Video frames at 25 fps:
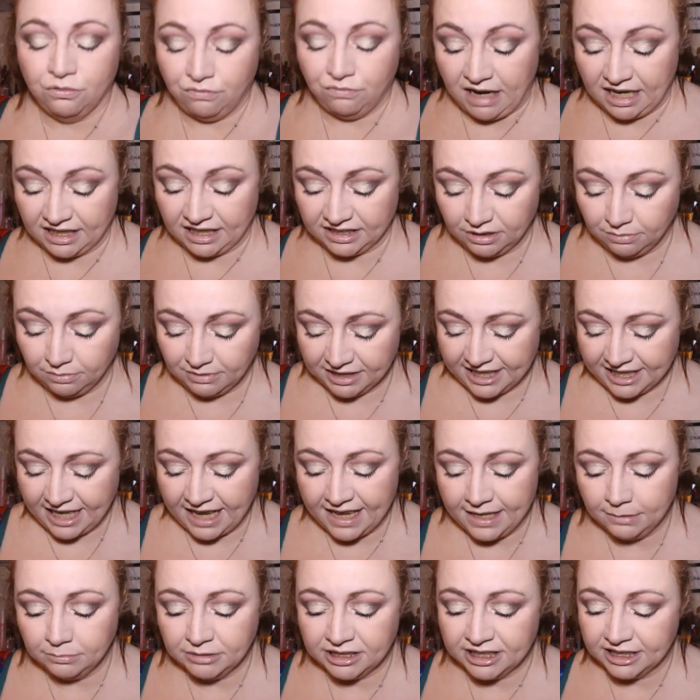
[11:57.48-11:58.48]
right, so it
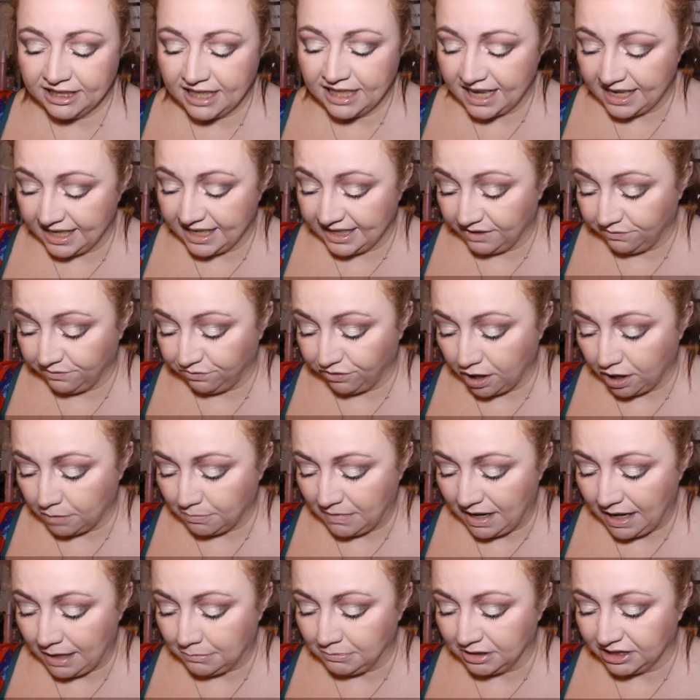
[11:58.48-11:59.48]
came today
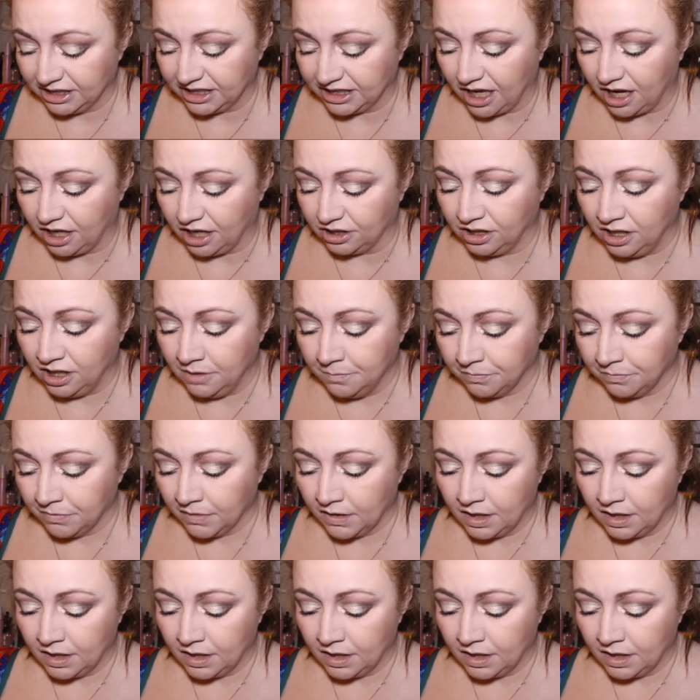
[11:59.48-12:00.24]
from Amazon.